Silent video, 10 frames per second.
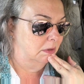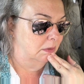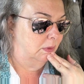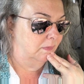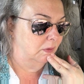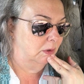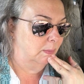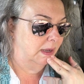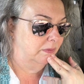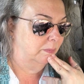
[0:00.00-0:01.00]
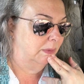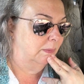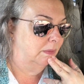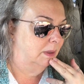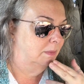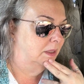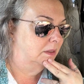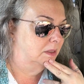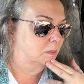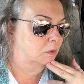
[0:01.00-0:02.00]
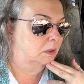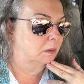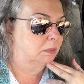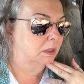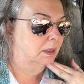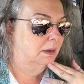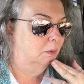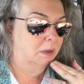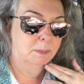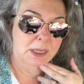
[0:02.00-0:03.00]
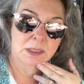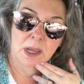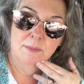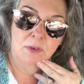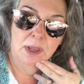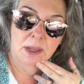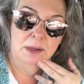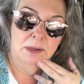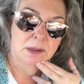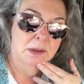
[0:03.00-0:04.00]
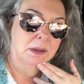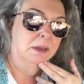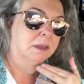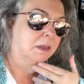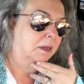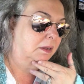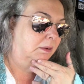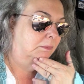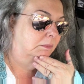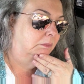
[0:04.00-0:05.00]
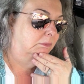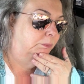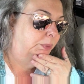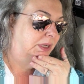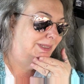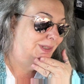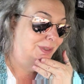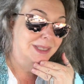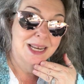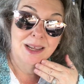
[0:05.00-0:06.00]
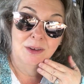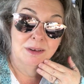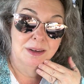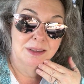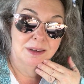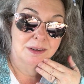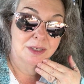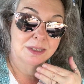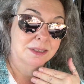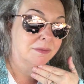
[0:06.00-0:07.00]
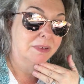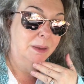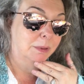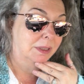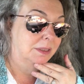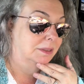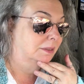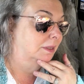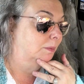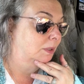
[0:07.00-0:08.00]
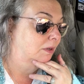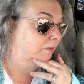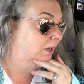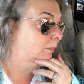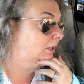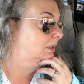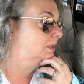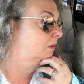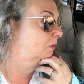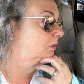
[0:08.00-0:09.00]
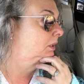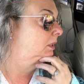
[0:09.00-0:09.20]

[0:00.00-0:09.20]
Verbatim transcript: we haven't heard back from them yet this morning, but yeah, we're gonna make time for that. Um, because they're in town and they're just fabulous, them and their family. So,